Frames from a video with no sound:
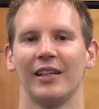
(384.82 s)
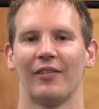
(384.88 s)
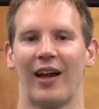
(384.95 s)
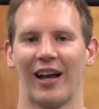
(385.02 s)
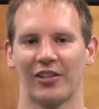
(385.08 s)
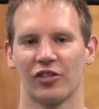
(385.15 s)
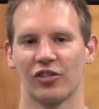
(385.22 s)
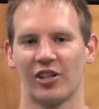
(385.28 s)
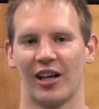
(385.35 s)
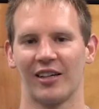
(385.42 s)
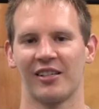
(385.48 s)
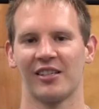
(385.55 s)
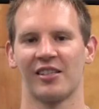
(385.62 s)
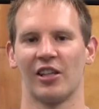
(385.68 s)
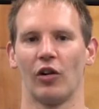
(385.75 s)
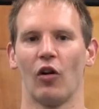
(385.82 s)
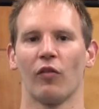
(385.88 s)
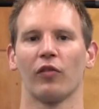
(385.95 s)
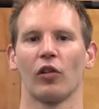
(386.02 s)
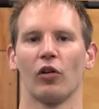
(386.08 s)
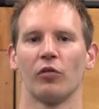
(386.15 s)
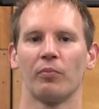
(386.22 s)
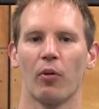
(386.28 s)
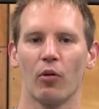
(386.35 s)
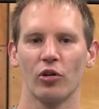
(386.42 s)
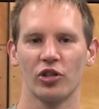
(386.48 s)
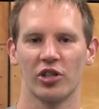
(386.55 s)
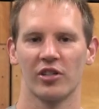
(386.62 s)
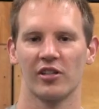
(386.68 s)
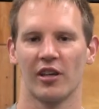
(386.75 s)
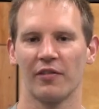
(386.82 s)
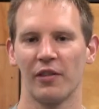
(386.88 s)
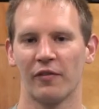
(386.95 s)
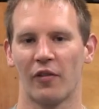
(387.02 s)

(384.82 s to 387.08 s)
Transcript: of exercises that overload portions of the